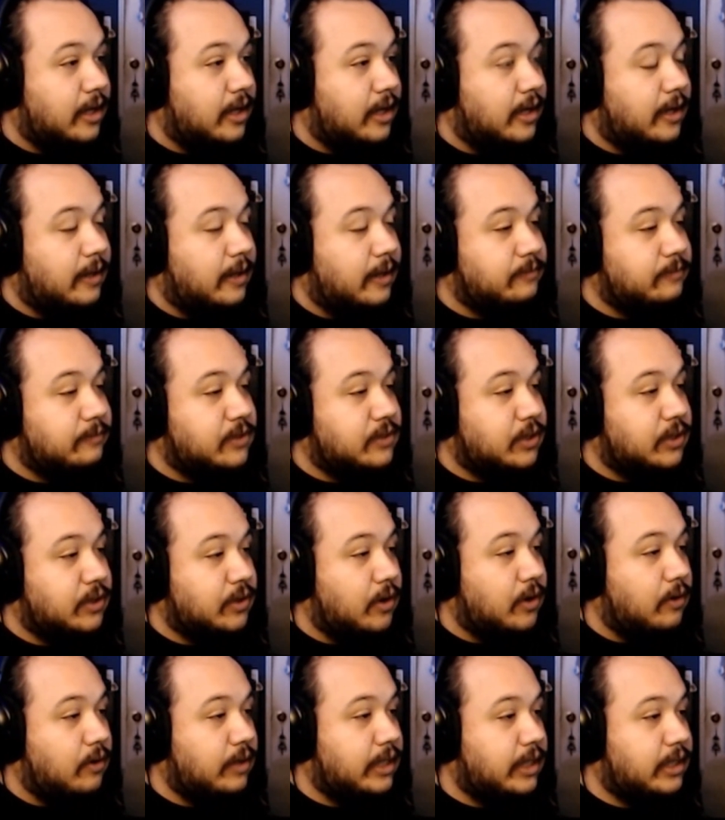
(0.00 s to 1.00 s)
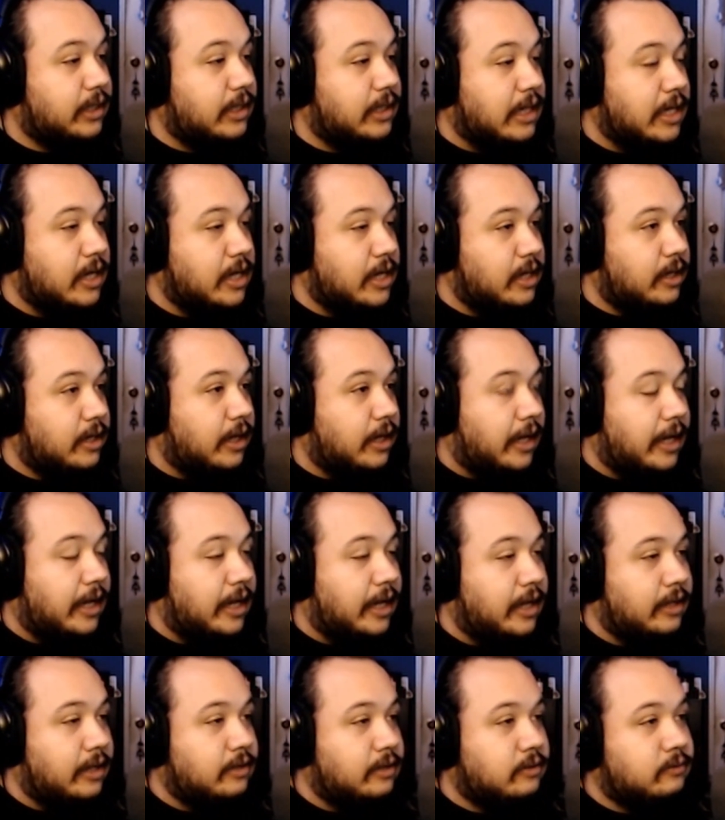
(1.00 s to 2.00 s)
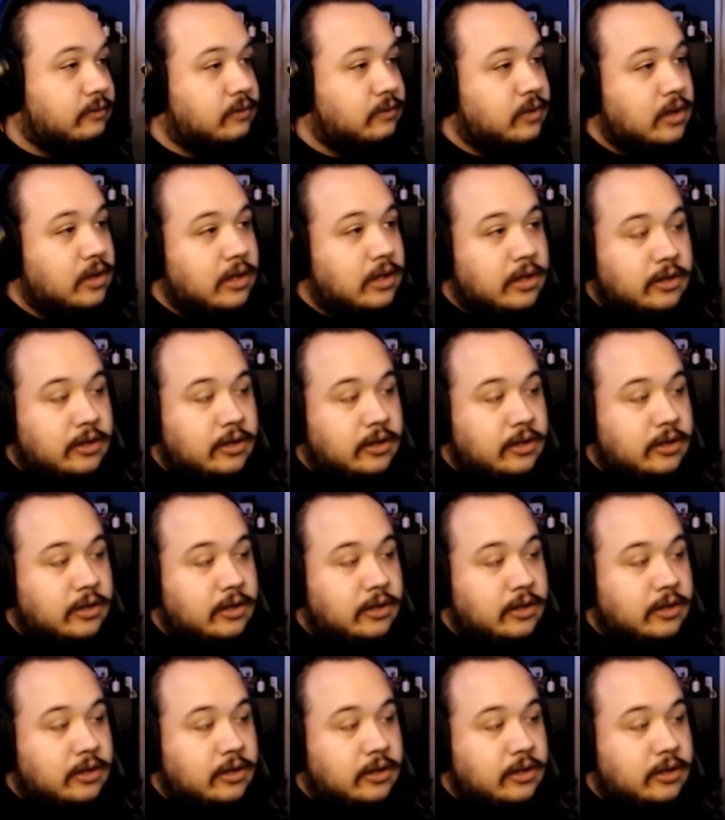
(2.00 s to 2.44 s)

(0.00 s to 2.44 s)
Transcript: um still going and